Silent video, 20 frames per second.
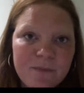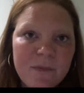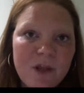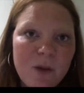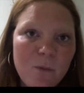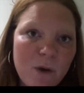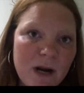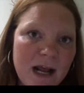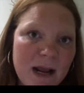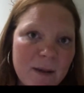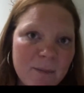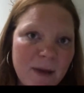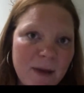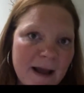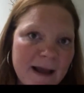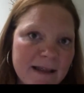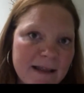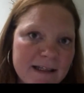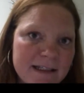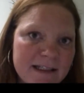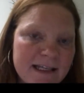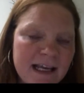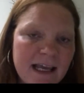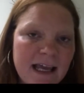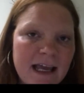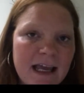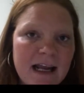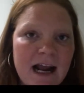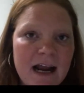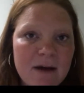When I'm buying the
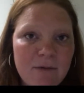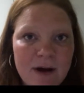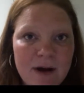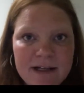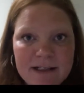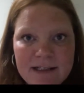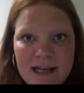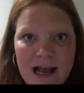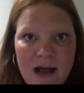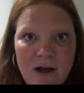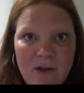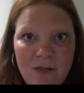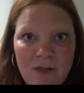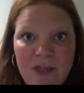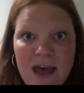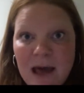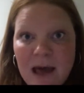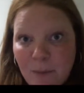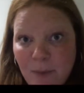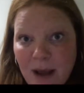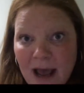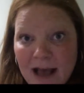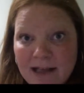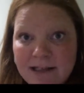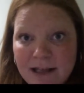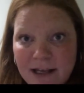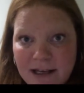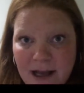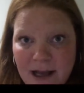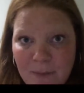ticket, I write down that
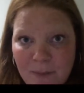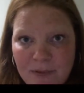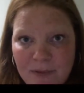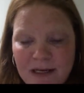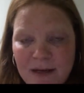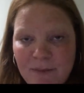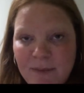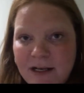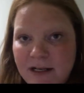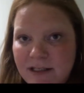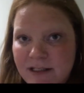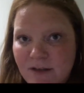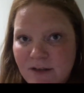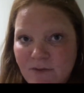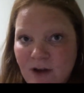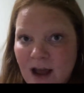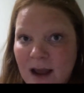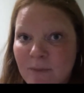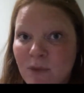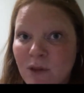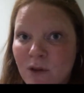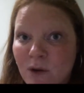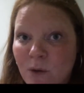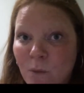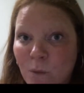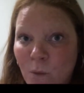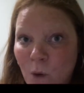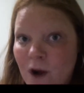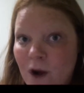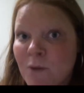basket company, because if I'm the
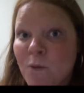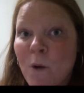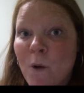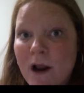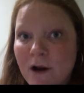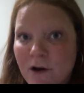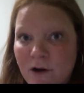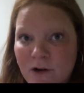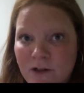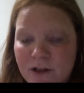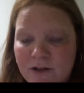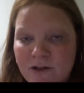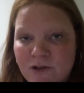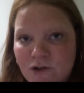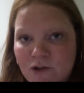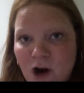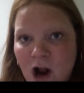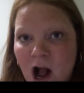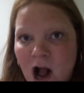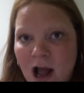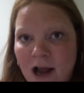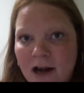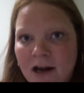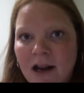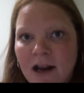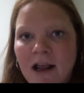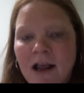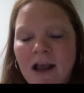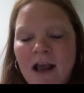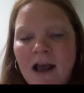one winner that's drawn,
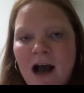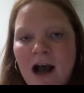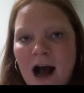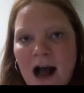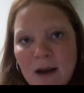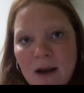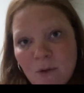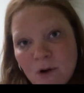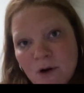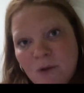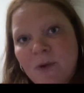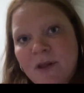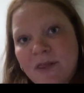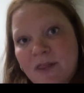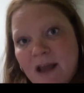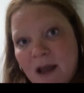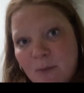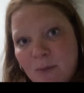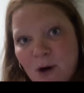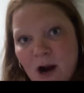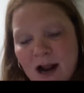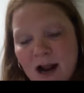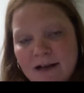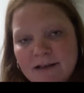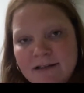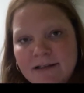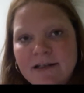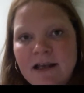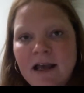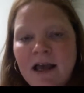I want to win that
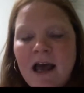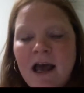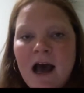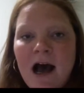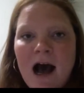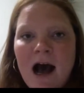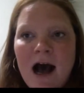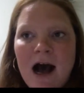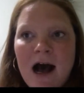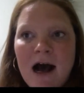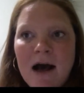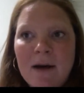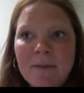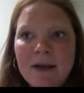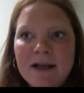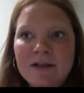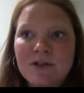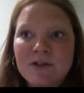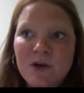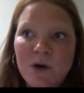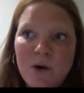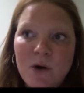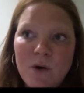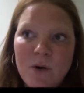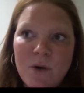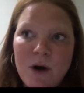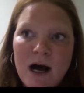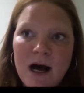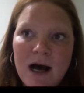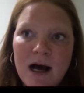prize. And
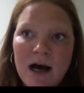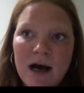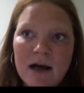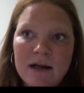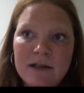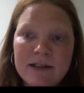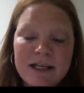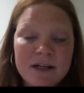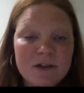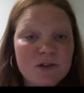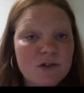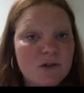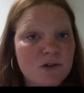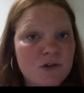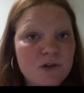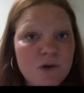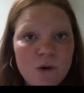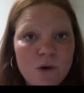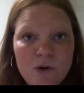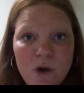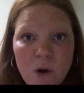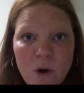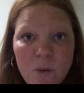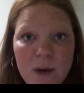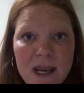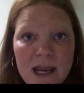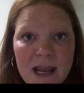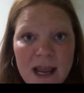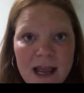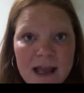so tickets are sold all
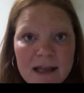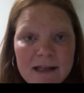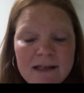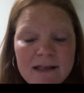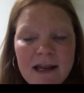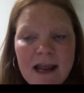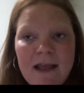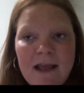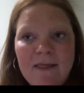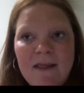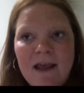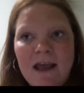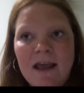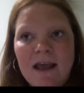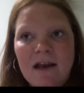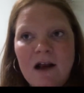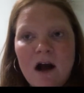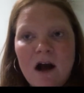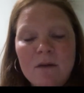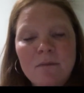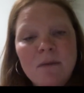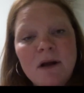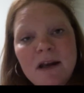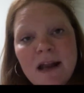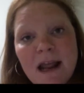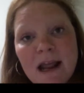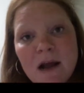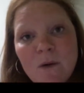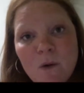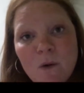weekend, and then on
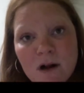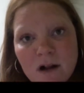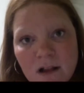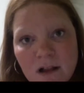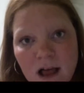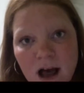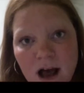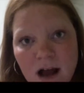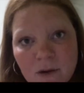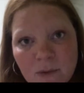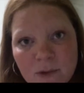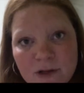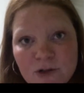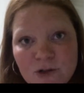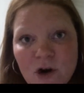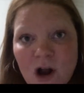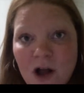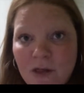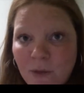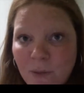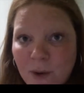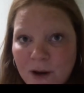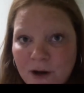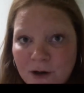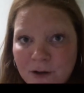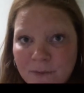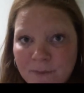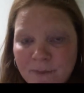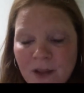Monday at 1 o'clock we draw the winner.